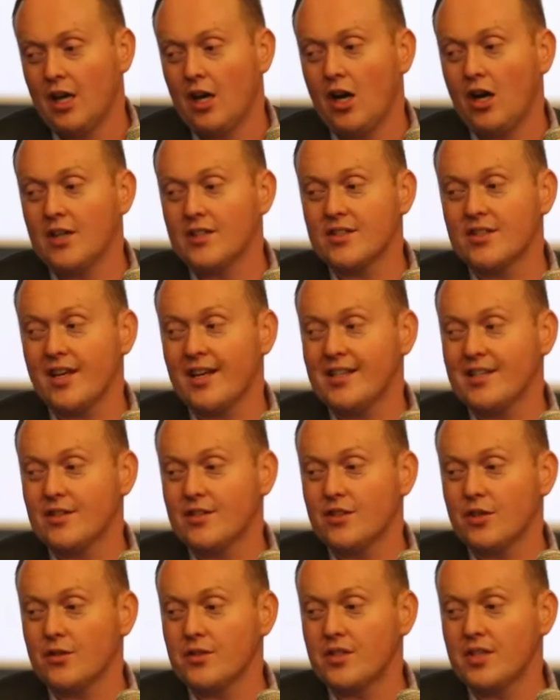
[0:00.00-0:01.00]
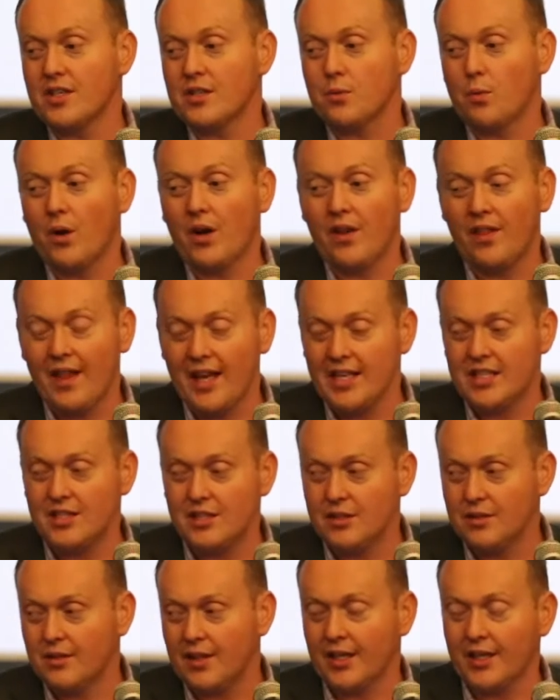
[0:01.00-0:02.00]
On-site associates, what are they
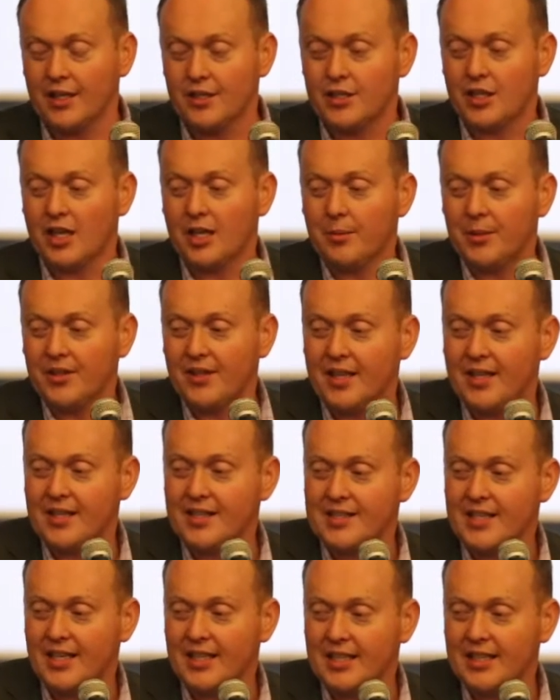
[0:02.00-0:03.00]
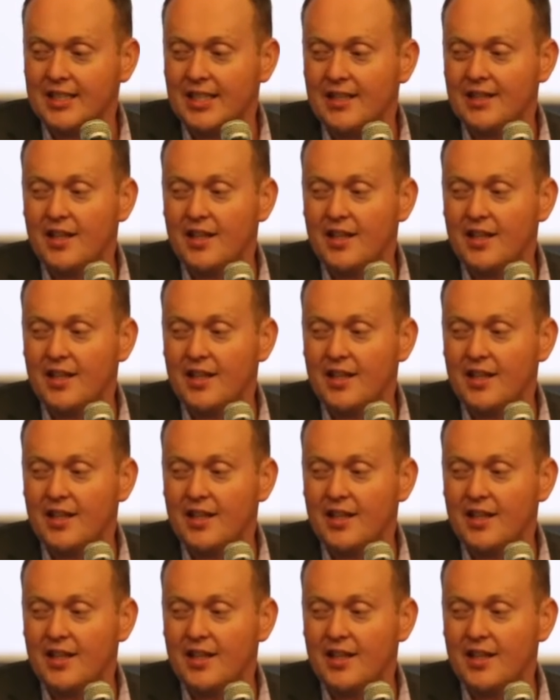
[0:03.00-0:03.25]
to do? And I'm going to talk about that in a second.